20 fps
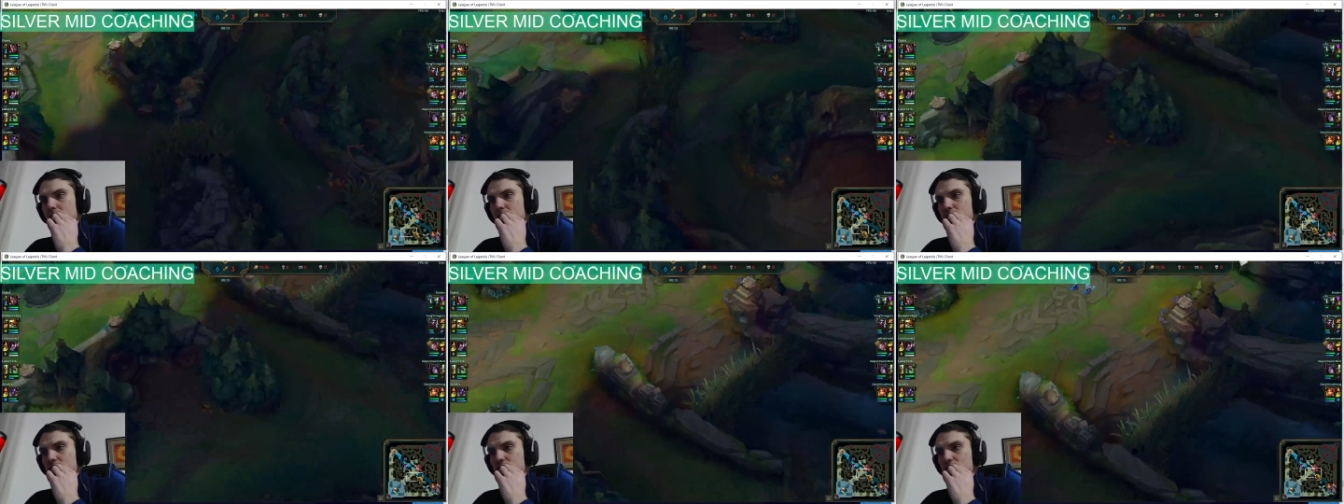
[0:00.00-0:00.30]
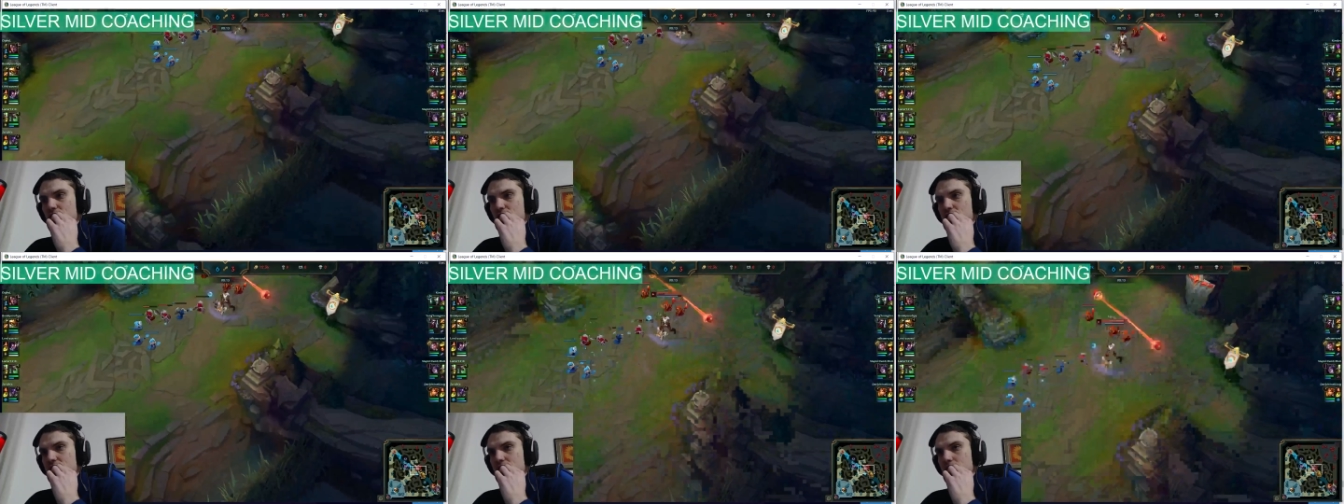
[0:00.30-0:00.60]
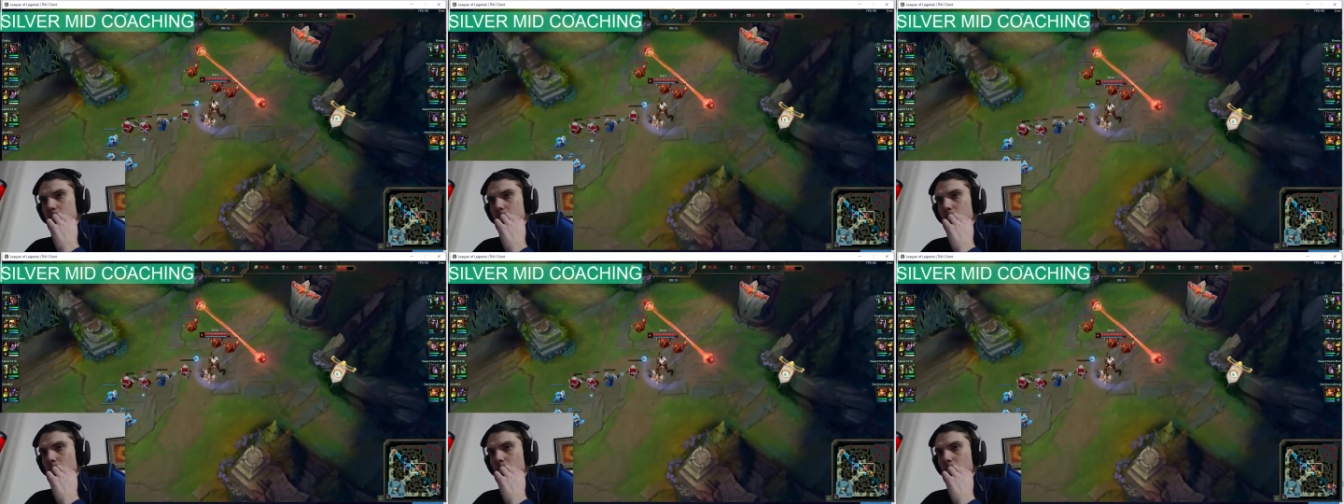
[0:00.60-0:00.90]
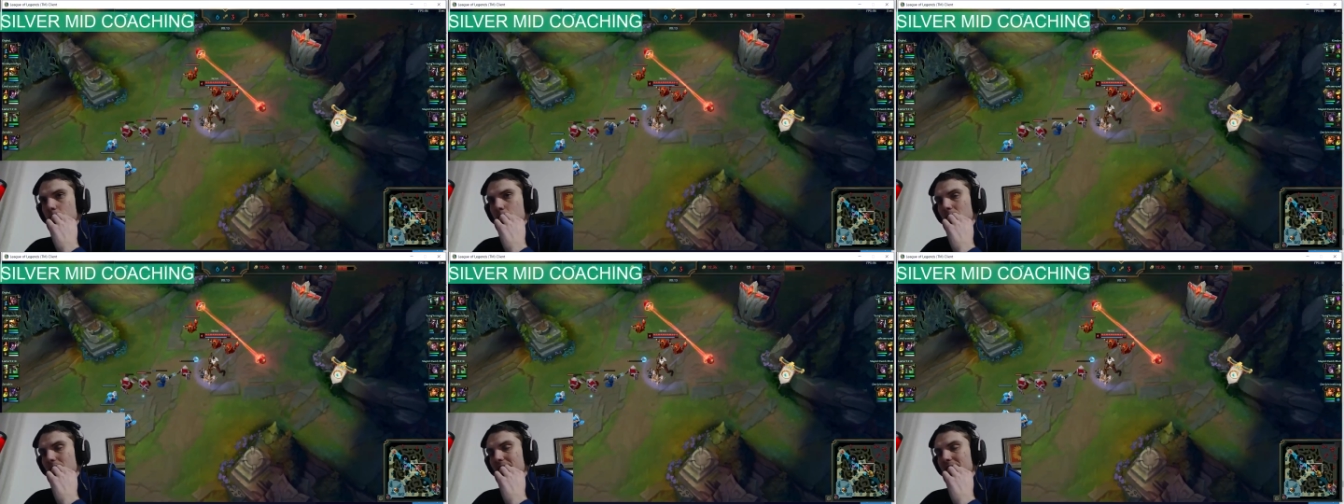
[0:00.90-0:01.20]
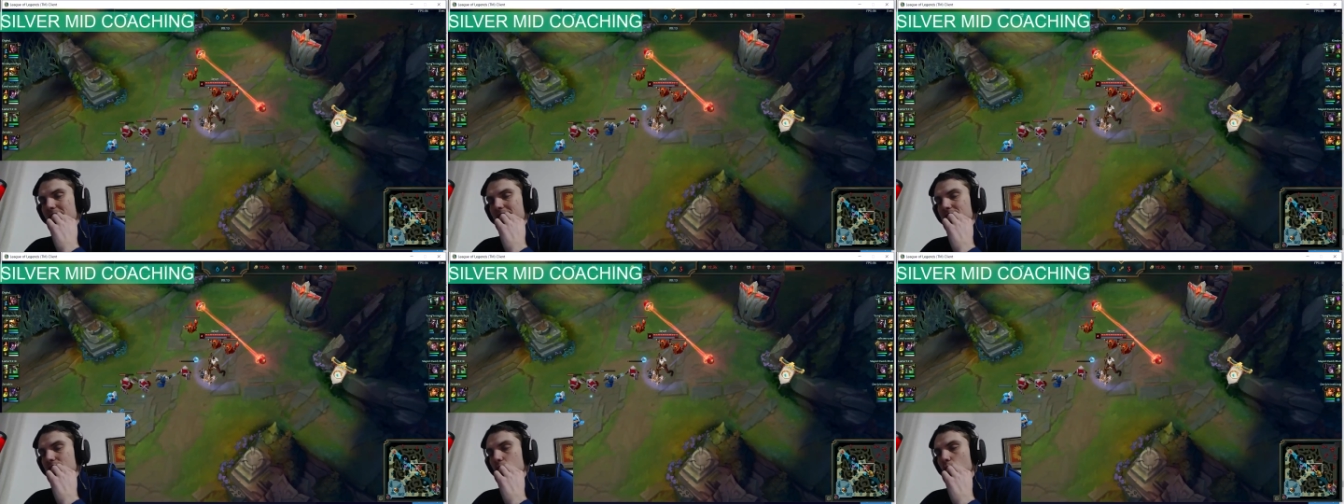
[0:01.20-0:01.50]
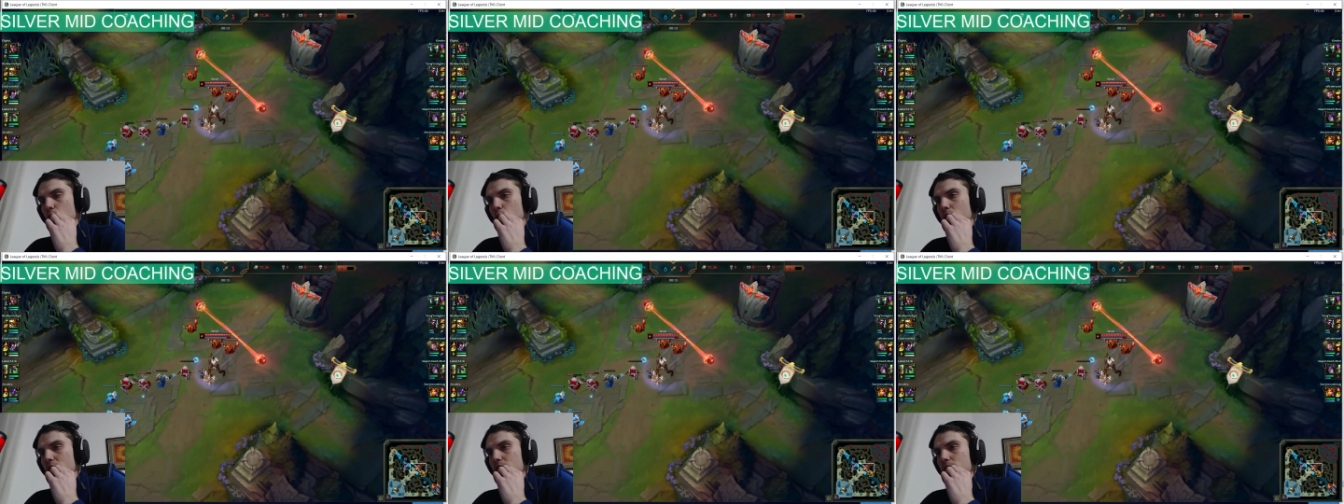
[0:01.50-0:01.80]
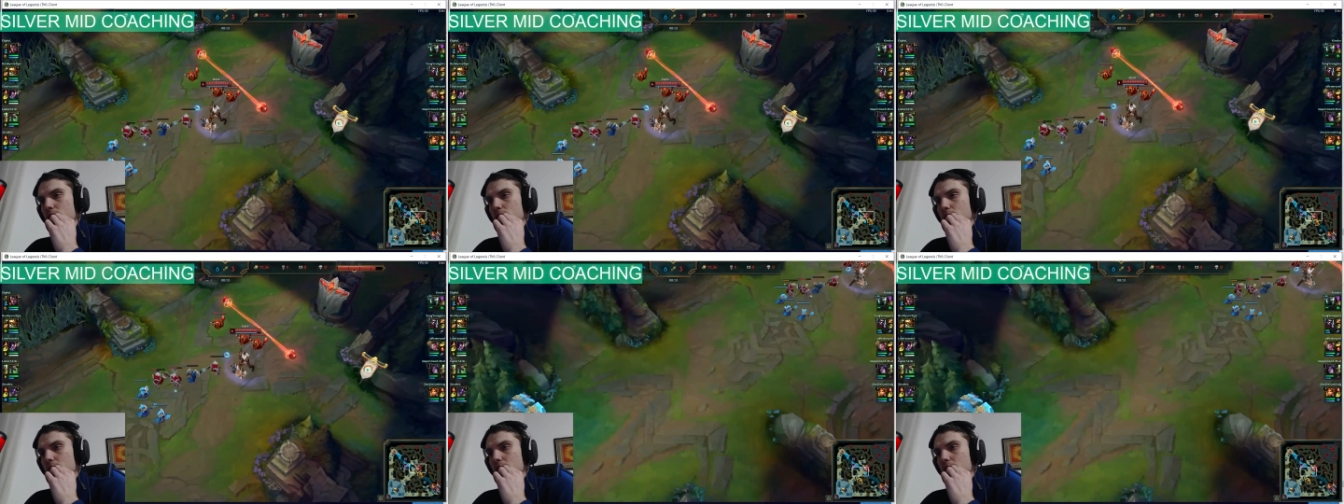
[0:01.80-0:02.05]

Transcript: it's just, well, it's a wave,